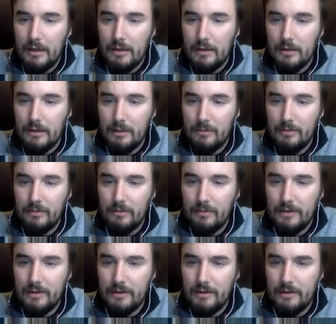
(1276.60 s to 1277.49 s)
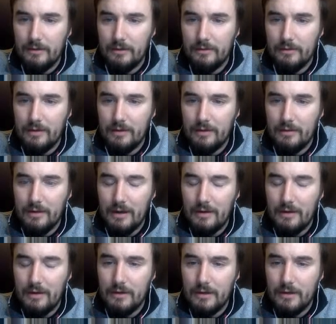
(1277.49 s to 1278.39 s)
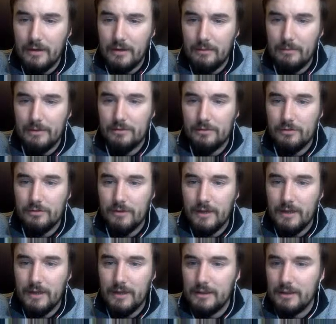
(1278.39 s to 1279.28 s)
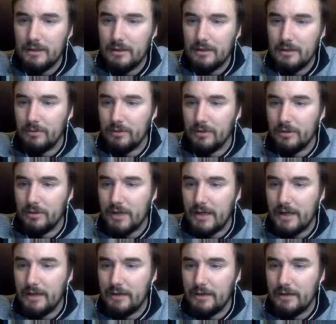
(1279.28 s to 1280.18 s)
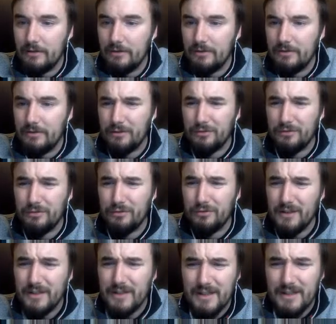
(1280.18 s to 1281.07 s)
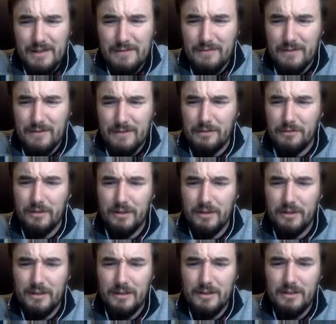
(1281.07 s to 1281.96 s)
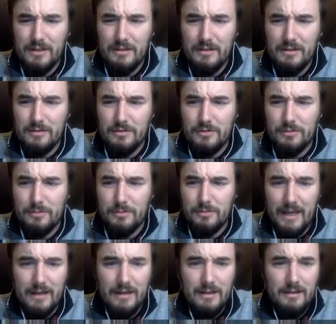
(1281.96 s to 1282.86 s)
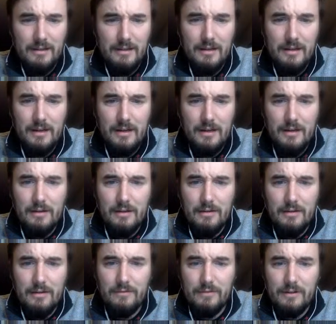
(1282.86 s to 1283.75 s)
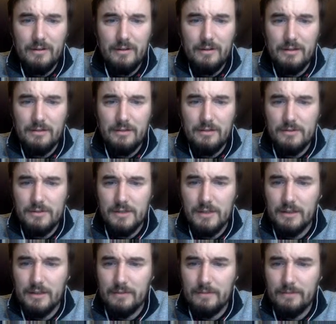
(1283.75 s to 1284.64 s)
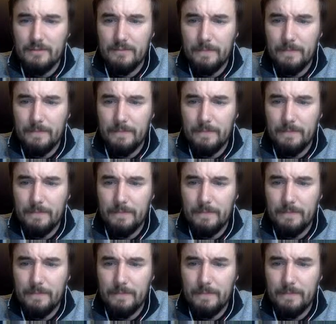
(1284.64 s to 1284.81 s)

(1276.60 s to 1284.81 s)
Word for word: A lot more sightings like South Africa, Mediterranean, British Isles, Australia even, New Zealand, Japan. Very interesting.